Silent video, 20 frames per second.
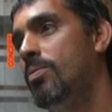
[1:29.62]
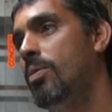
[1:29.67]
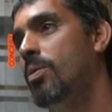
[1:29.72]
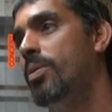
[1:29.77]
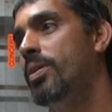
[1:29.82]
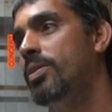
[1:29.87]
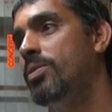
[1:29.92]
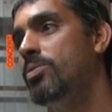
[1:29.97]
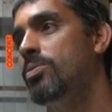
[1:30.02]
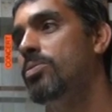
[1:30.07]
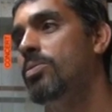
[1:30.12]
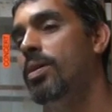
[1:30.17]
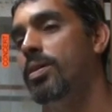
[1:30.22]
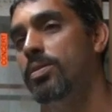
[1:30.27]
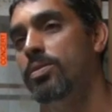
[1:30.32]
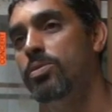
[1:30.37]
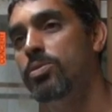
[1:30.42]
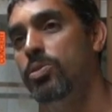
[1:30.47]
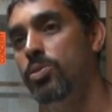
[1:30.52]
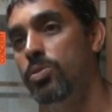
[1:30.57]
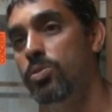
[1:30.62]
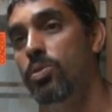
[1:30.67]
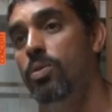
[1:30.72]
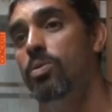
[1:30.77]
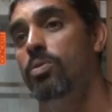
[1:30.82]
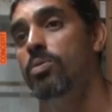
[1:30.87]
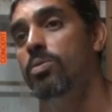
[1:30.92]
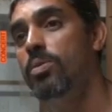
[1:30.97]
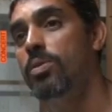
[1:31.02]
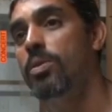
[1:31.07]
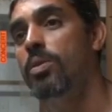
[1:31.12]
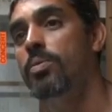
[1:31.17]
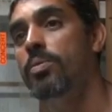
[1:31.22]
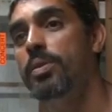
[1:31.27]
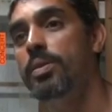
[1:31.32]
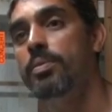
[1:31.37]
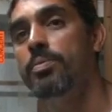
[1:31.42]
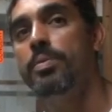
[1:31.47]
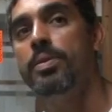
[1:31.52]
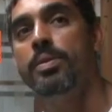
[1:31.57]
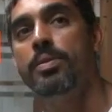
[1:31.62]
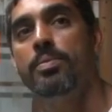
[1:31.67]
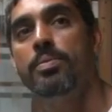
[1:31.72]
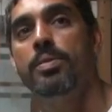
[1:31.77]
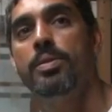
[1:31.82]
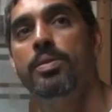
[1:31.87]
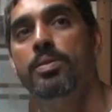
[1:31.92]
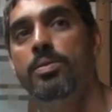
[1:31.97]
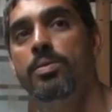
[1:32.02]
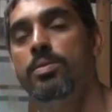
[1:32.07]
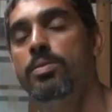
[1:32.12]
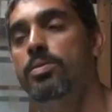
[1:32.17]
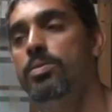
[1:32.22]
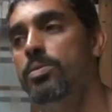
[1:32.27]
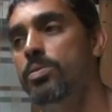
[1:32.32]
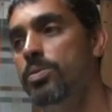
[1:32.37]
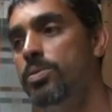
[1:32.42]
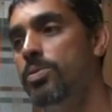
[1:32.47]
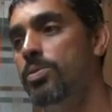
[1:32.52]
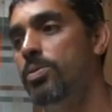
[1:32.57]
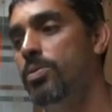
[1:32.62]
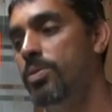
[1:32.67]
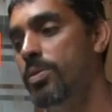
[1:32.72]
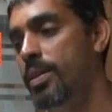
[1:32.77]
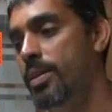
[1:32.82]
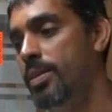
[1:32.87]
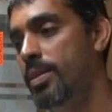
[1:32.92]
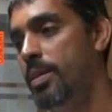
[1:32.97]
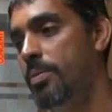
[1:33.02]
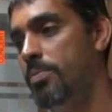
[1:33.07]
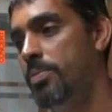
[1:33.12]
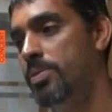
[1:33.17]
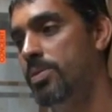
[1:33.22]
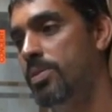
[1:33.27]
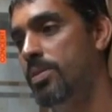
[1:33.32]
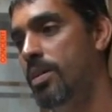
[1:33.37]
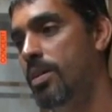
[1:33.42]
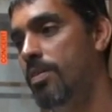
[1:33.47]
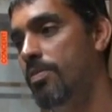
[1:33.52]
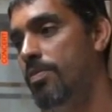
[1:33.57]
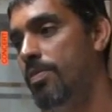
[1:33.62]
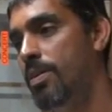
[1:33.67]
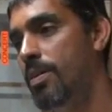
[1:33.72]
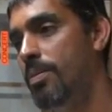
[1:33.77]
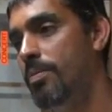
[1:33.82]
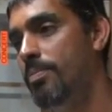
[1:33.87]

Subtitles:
Well, I do judo. You know, we do judo, that type of stuff.